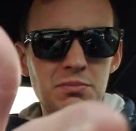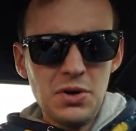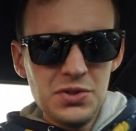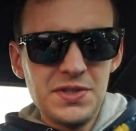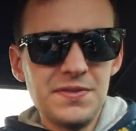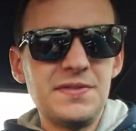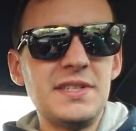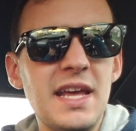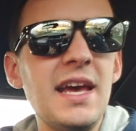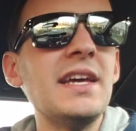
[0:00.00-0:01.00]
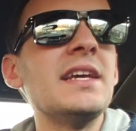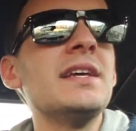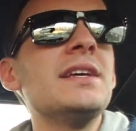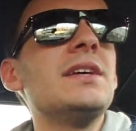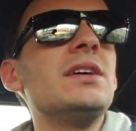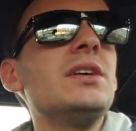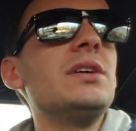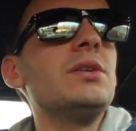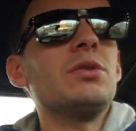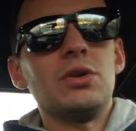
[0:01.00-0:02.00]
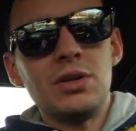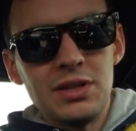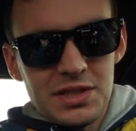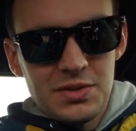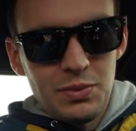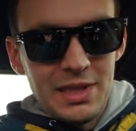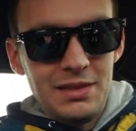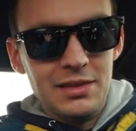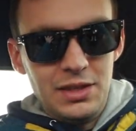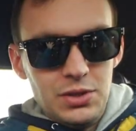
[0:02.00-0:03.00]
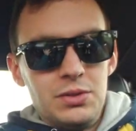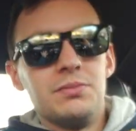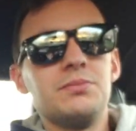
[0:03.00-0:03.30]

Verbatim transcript: most of today, or at least what little